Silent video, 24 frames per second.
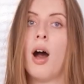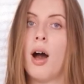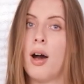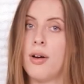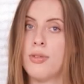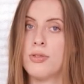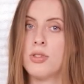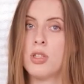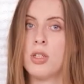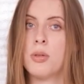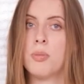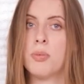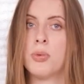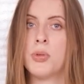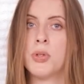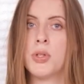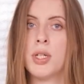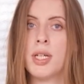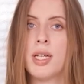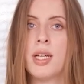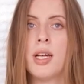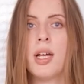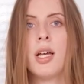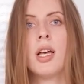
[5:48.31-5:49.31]
After
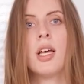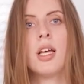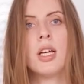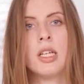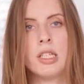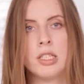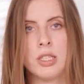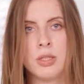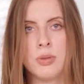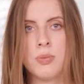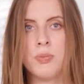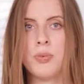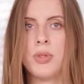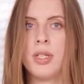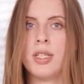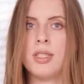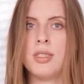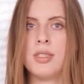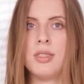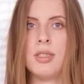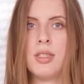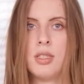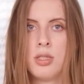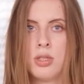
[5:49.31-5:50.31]
pouring,
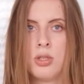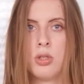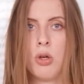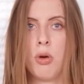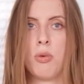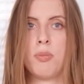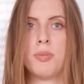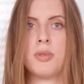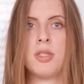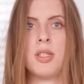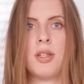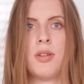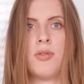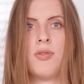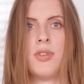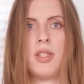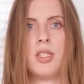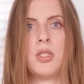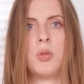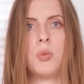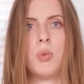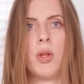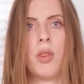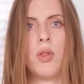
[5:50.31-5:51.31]
spritz the soap
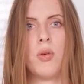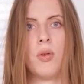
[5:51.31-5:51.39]
surface with